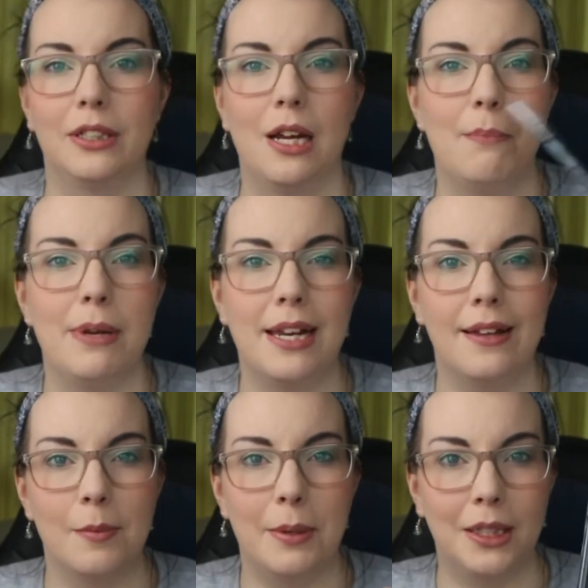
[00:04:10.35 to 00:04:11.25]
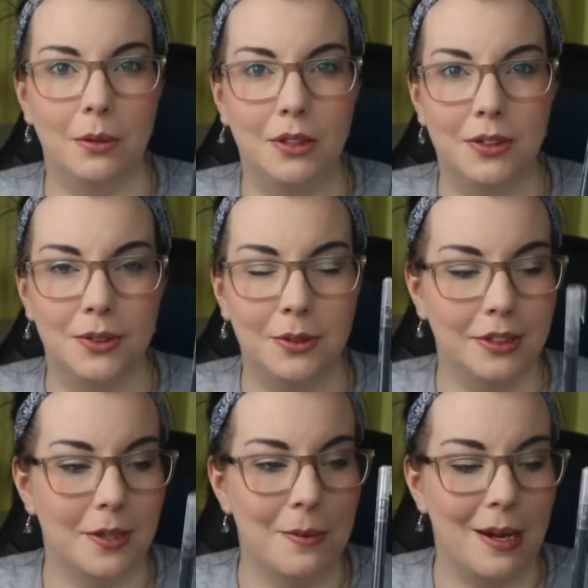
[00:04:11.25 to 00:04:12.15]
Now me and the black one are not
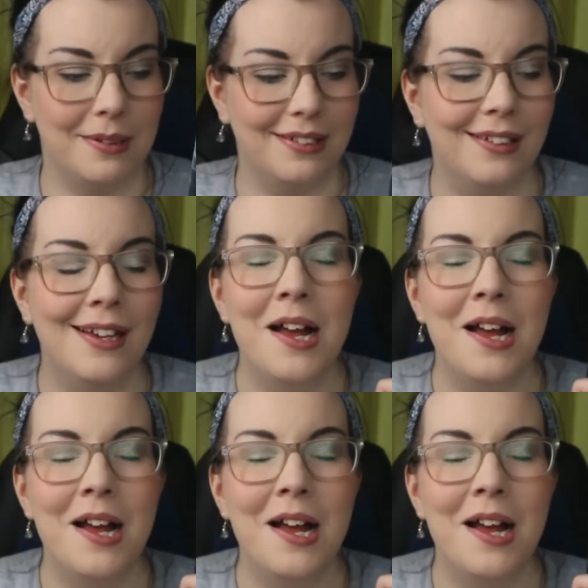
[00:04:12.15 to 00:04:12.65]
talking at the moment.